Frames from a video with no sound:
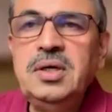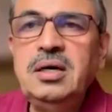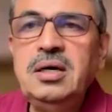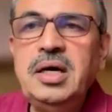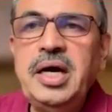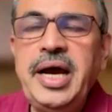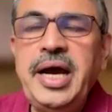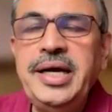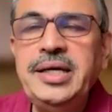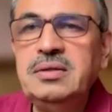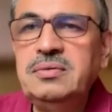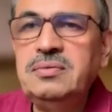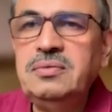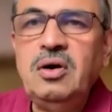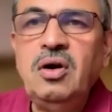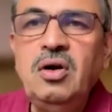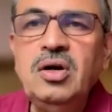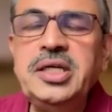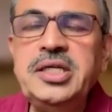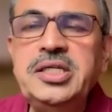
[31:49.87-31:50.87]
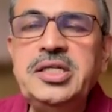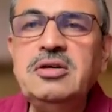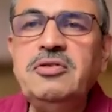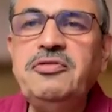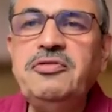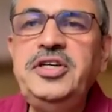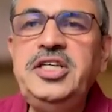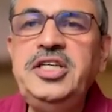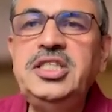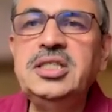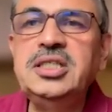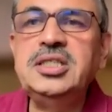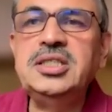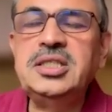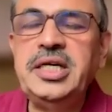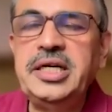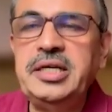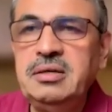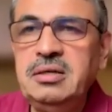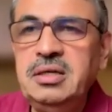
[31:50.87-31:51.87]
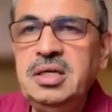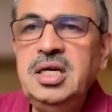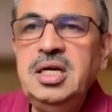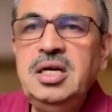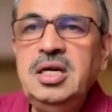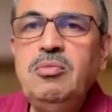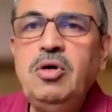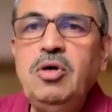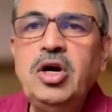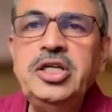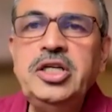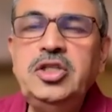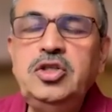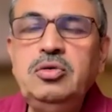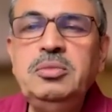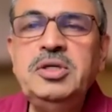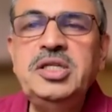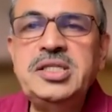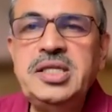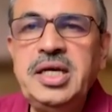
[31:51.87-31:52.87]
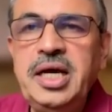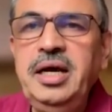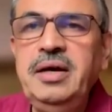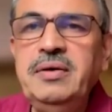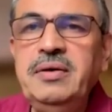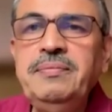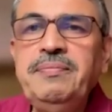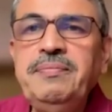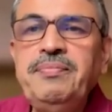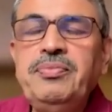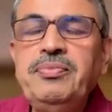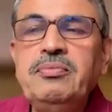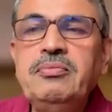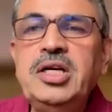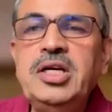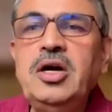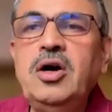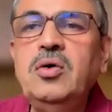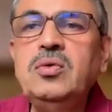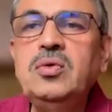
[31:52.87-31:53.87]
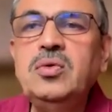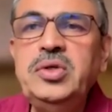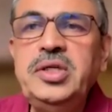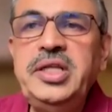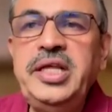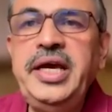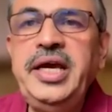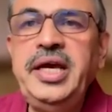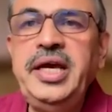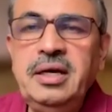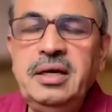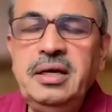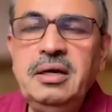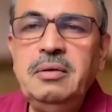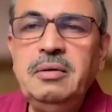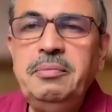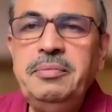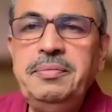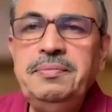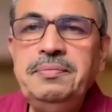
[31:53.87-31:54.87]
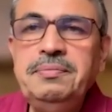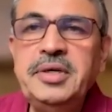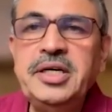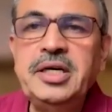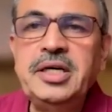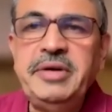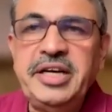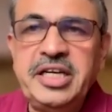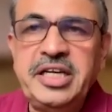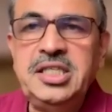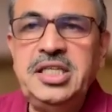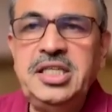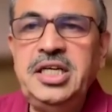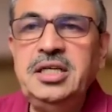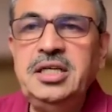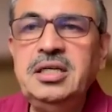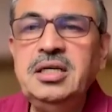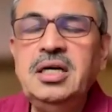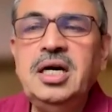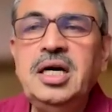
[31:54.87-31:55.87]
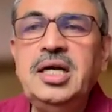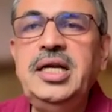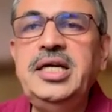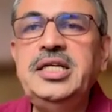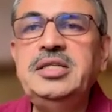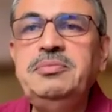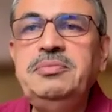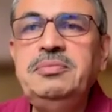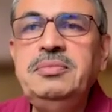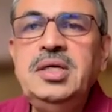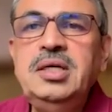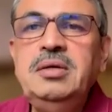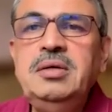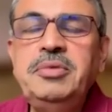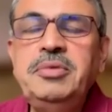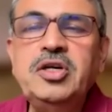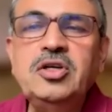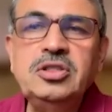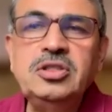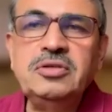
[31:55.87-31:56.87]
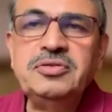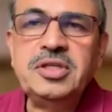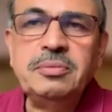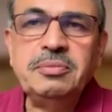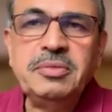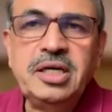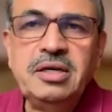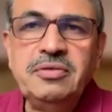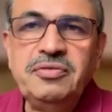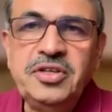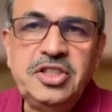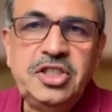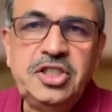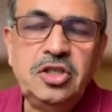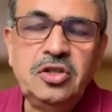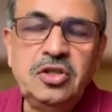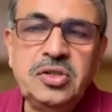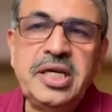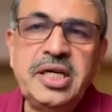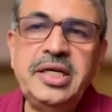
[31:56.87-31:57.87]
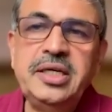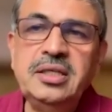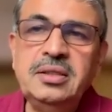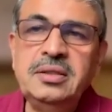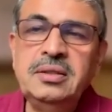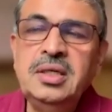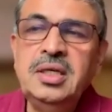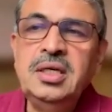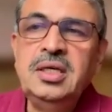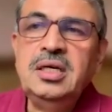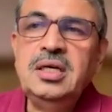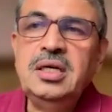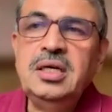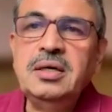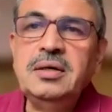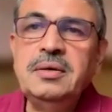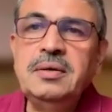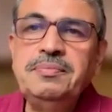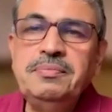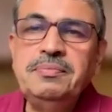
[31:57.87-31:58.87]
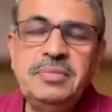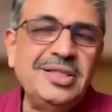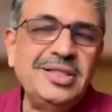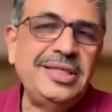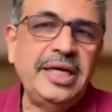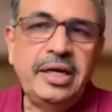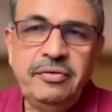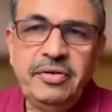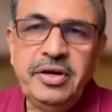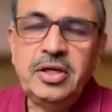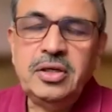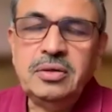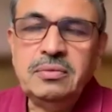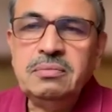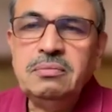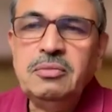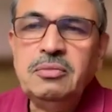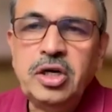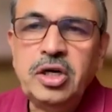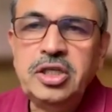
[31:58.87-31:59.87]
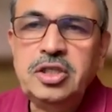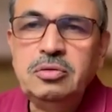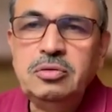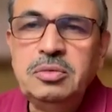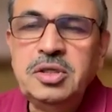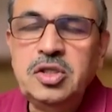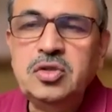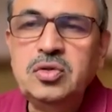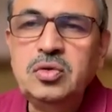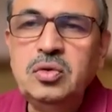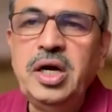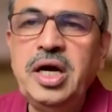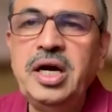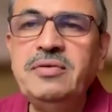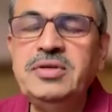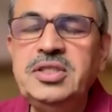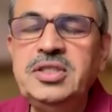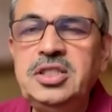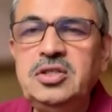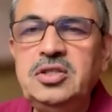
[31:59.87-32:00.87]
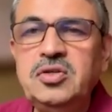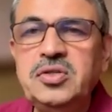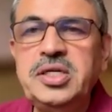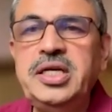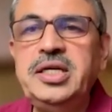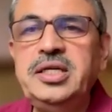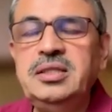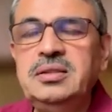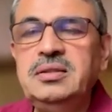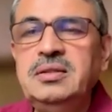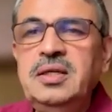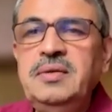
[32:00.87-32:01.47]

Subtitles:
had all kinds of features that modern humans have, but how could they become extinct unless because of some kind of a genocidal? Because anyway, modern humans do have a genocidal